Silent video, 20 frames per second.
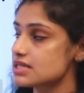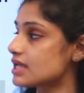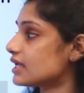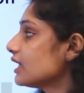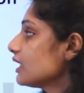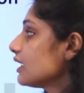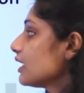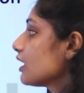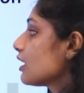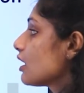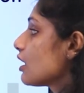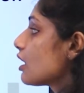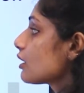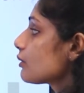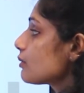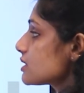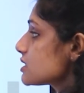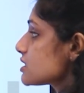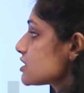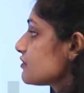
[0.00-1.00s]
Again a
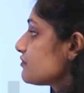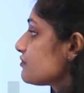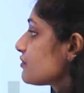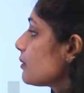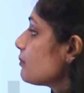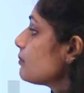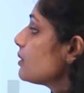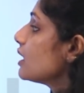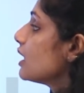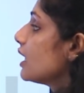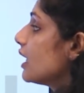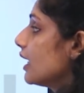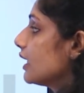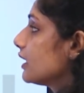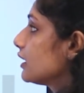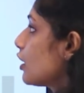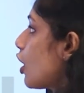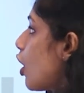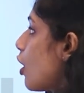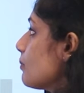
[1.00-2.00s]
question from
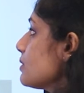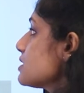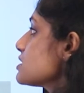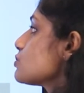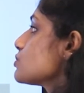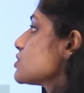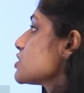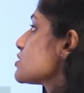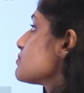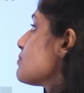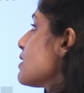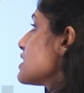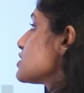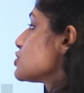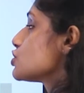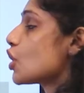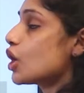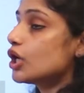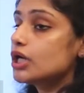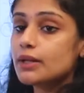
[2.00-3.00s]
economics which is
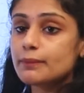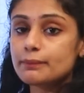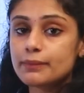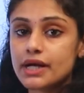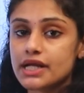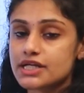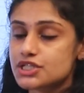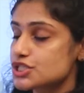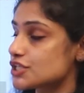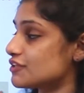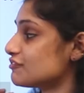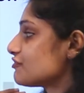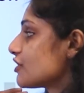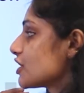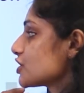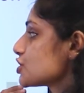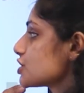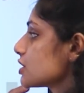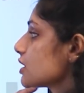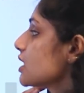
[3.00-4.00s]
based on production
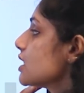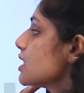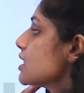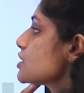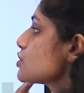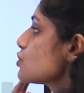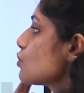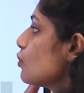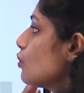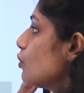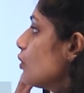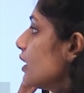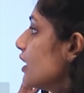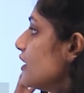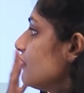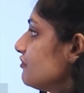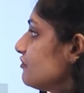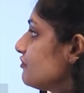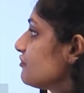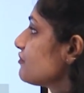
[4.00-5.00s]
function. So
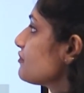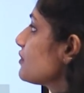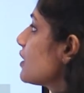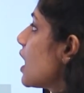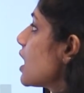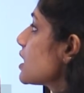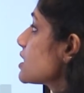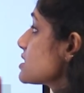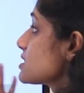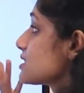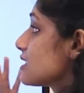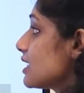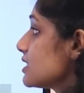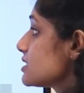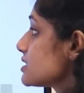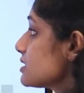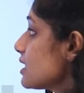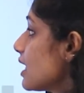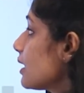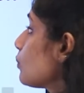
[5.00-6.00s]
if R is
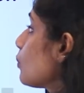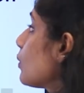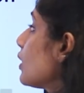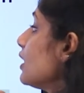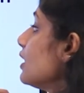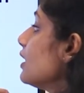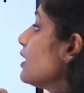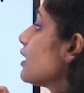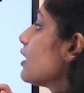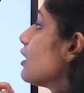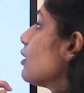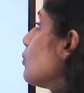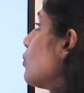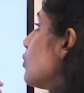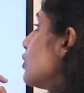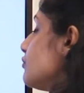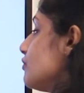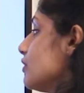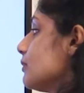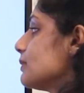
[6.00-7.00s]
greater than 1,
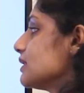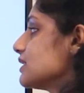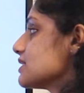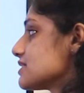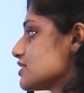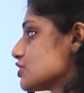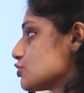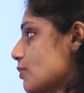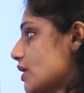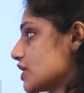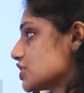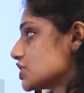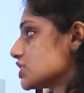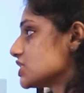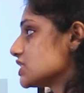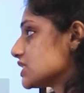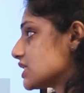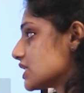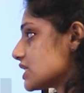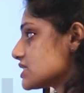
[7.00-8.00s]
what will be the
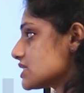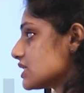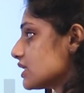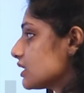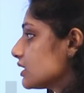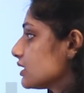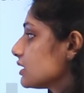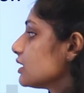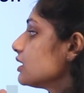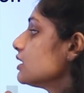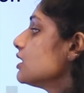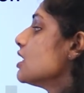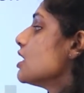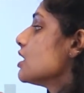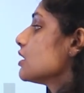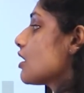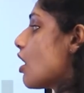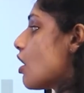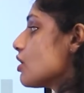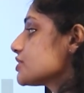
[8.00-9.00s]
situation? Decreasing return,
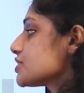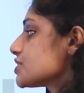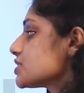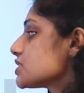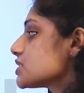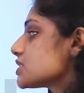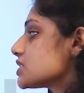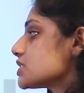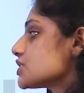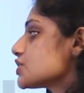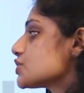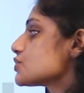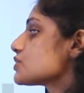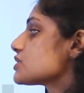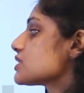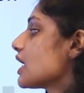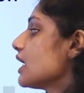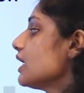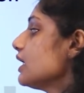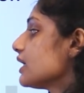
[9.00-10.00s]
constant returns to
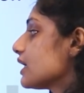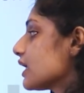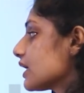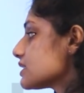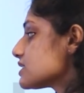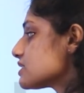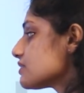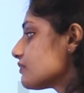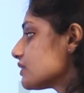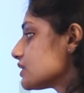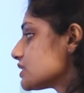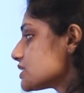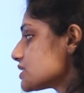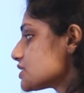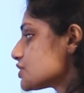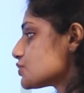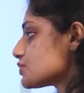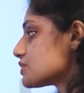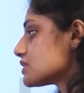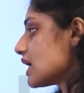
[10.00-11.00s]
scale, negative
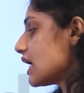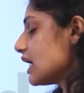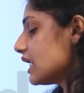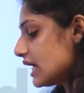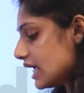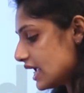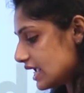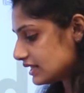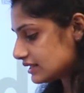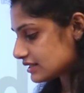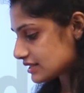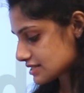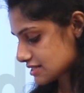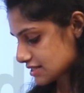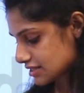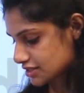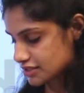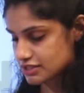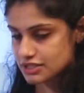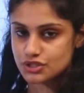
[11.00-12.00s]
returns to scale,
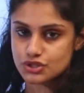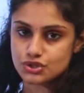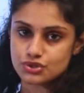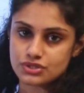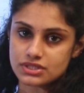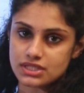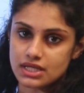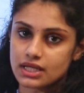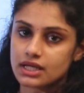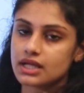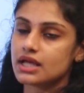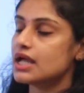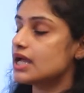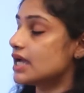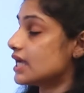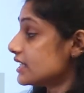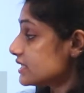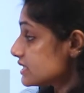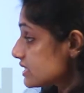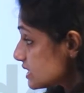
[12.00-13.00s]
increasing returns to scale.
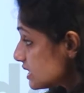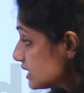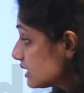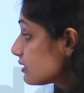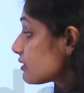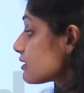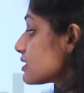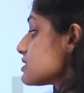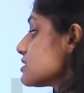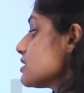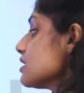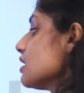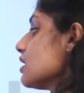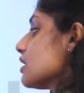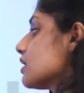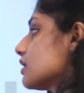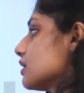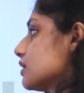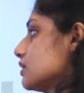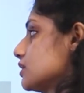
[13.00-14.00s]
It is increasing
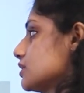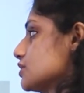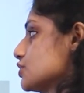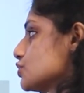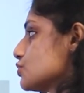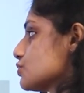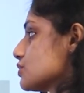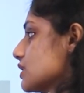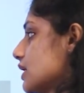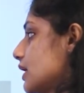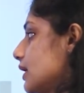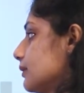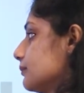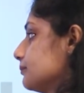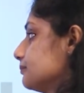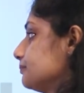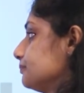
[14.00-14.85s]
returns to scale.